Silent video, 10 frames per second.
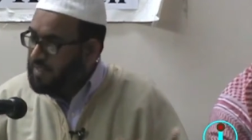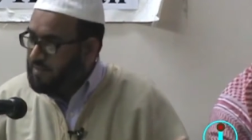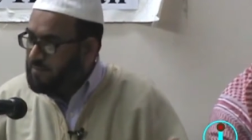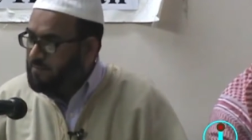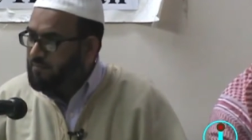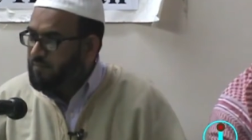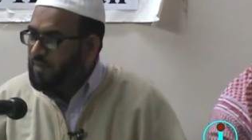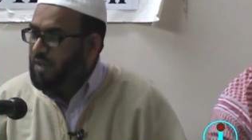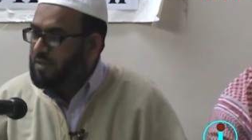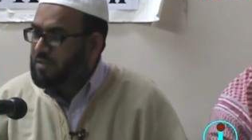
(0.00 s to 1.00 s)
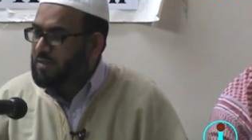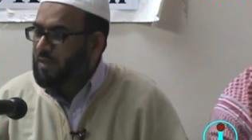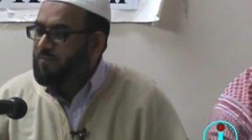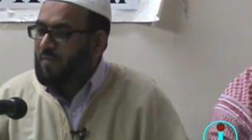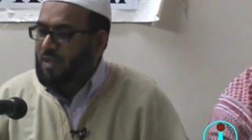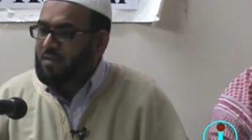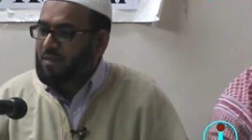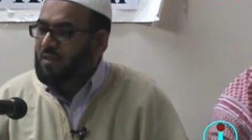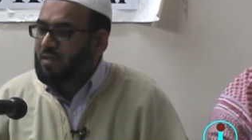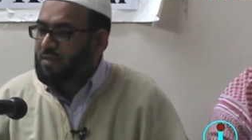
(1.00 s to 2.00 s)
heat because uh, it
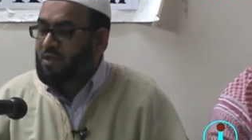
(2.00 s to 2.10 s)
conducts.